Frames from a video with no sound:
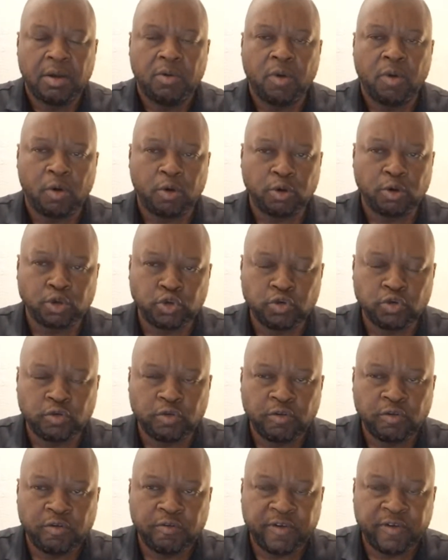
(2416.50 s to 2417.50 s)
We're going to
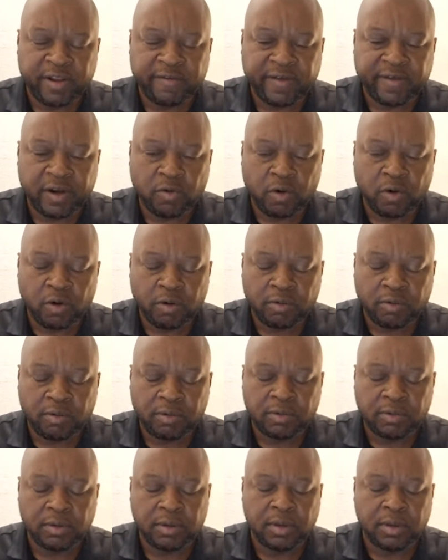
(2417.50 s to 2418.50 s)
do very, very well.
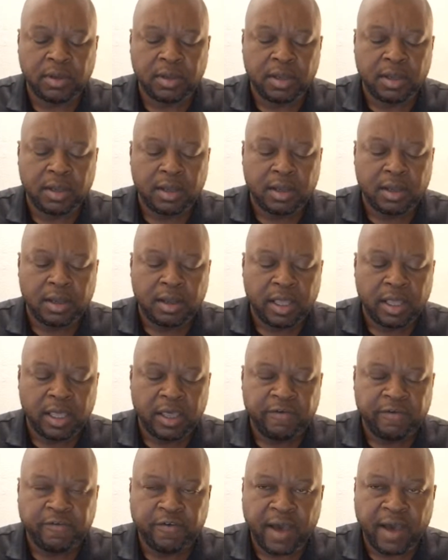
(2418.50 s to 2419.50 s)

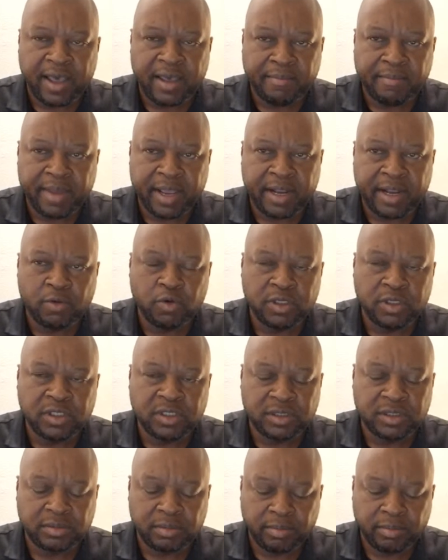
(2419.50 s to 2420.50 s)
If you are a man who
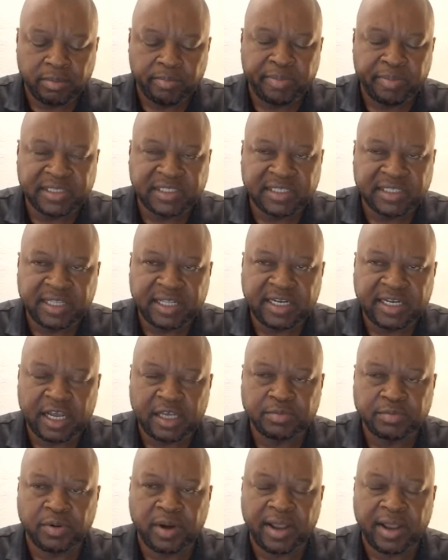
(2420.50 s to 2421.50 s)
is based in the
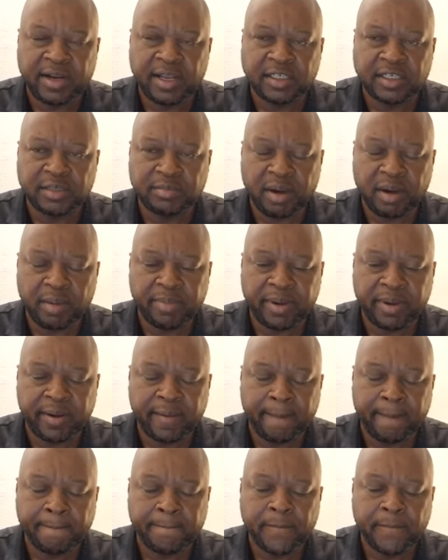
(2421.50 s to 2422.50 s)
diaspora and a
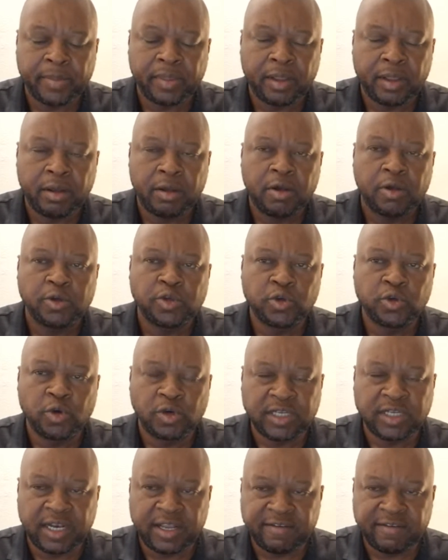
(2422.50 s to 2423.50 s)
Zimbabwean, do
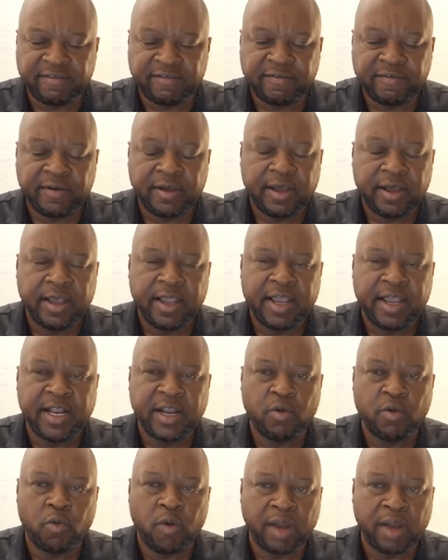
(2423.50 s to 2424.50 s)
not live
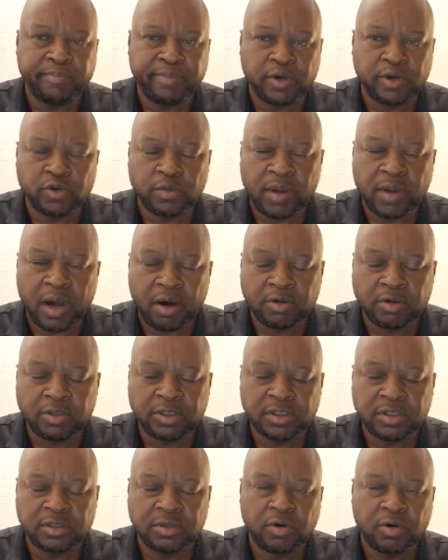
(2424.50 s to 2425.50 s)
in a one-bedroom
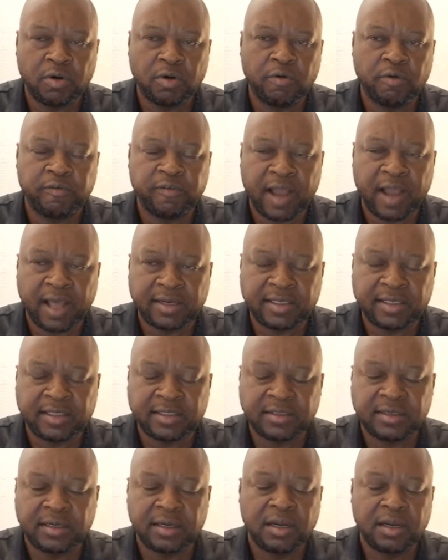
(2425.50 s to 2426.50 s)
house or
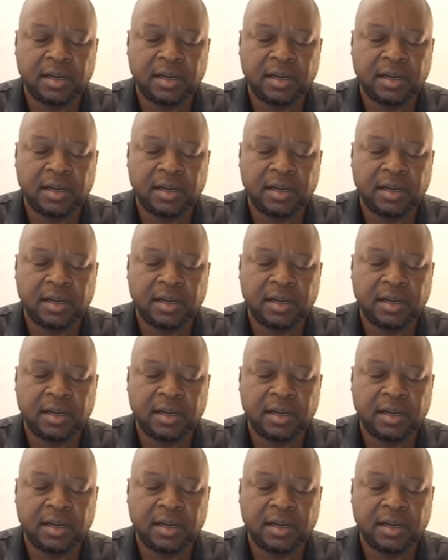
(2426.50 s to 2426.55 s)
flat